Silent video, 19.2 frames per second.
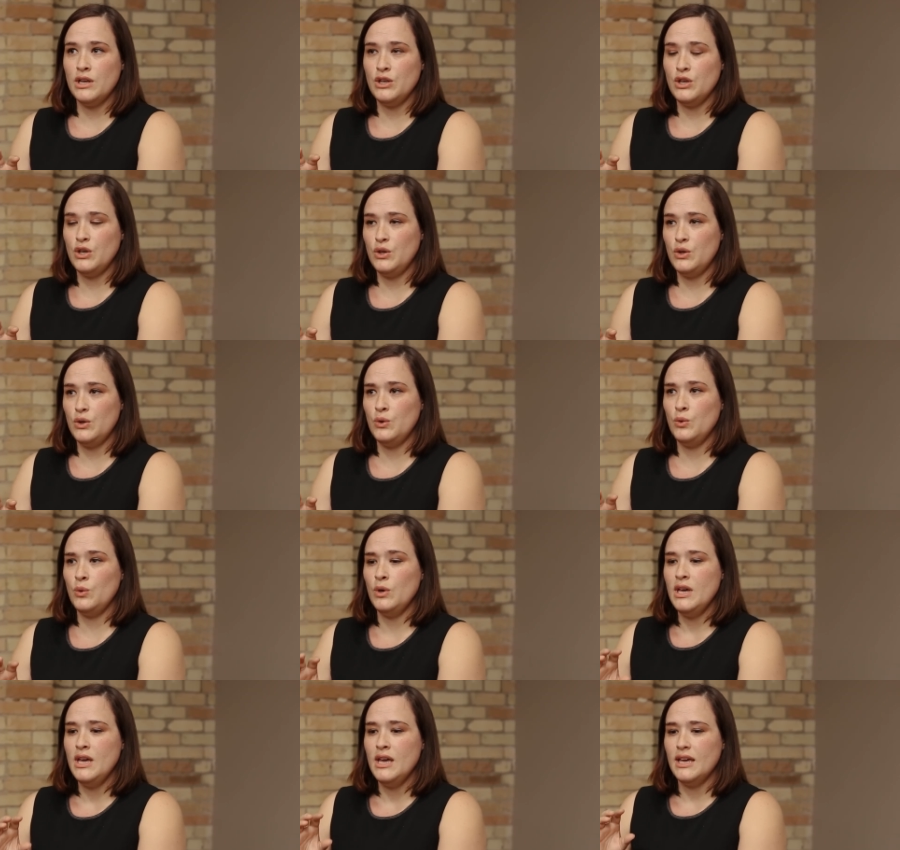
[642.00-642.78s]

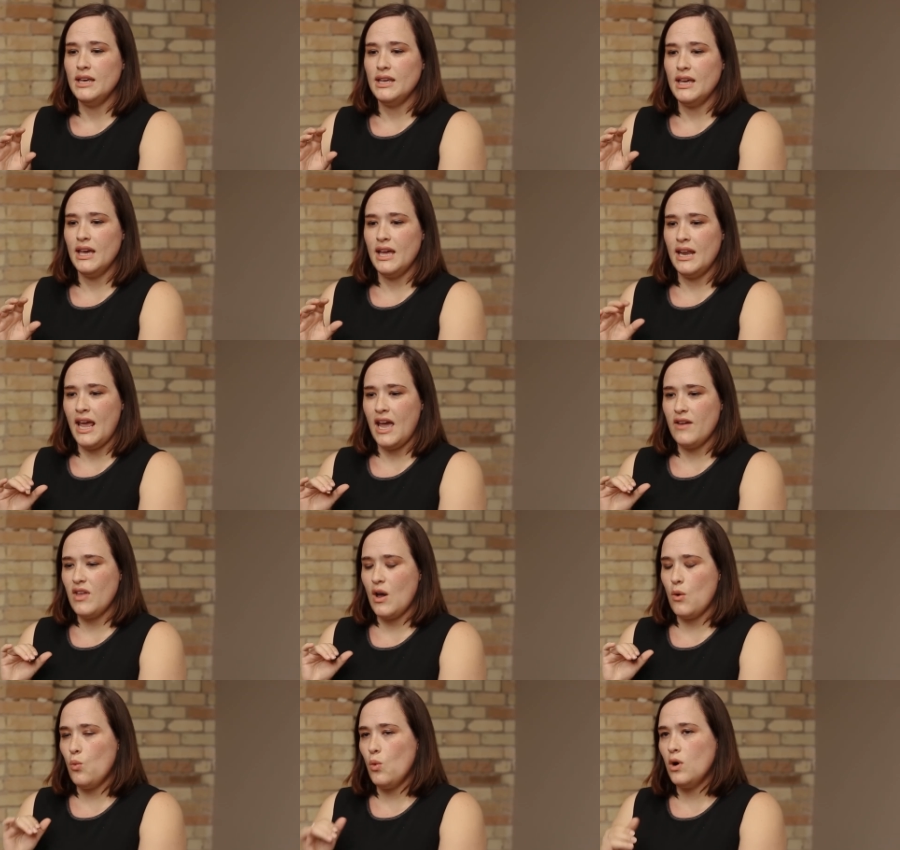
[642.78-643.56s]
who can have
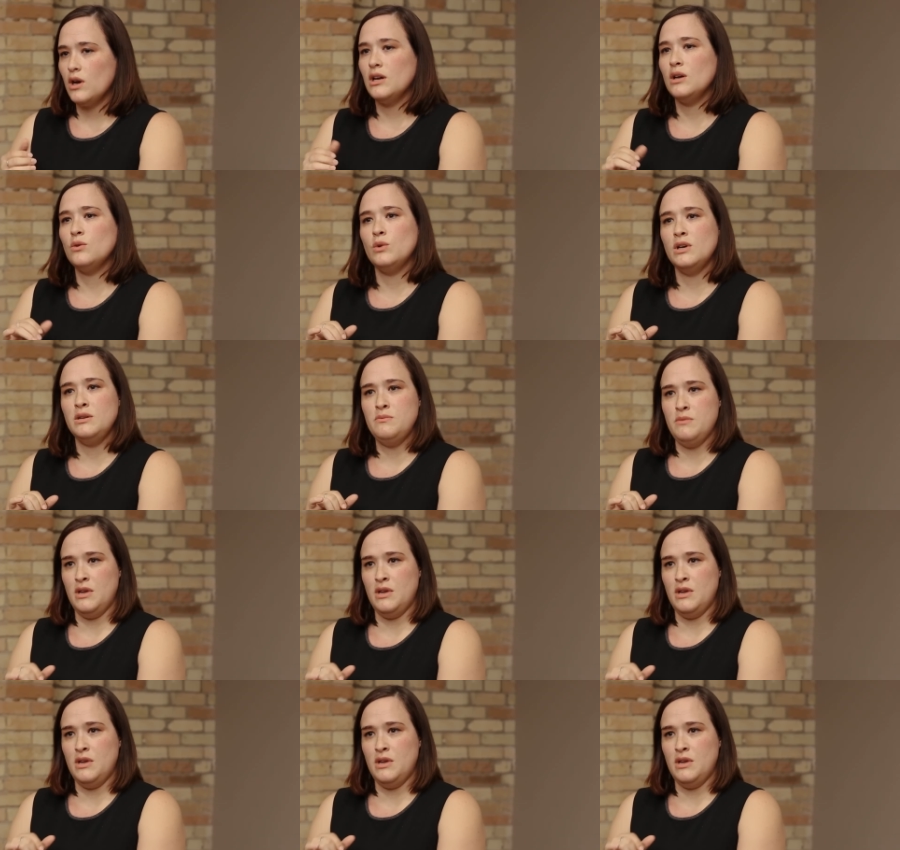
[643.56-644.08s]
that one-on-one